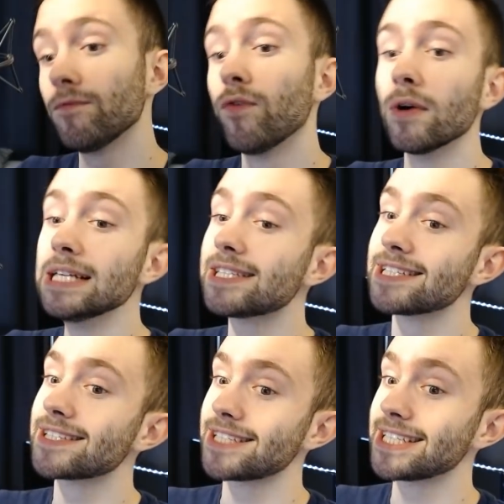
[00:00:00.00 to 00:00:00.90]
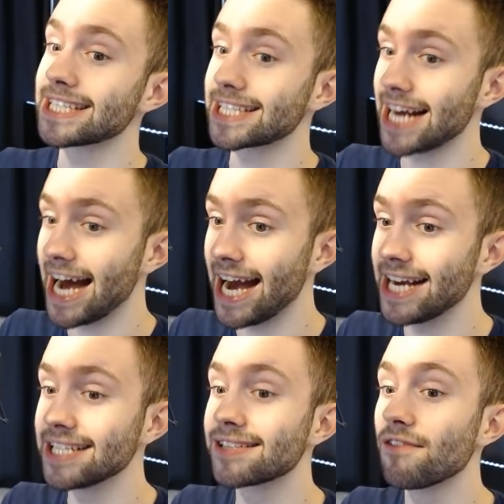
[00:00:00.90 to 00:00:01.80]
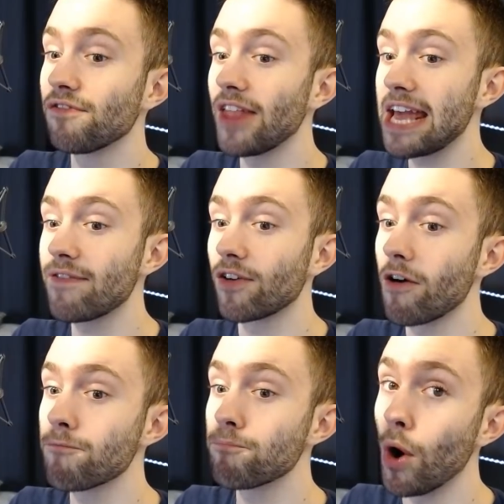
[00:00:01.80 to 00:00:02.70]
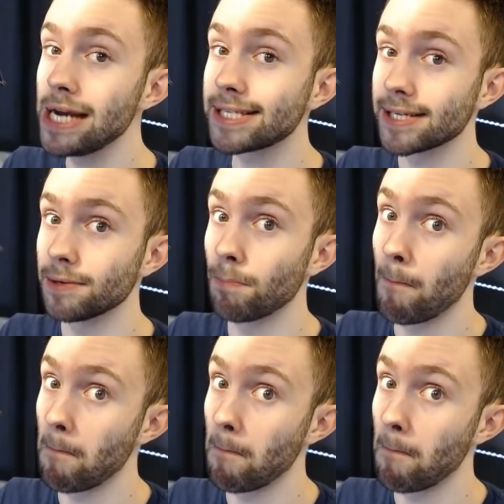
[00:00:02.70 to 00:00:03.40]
For instance, to disguise the flavor of poison.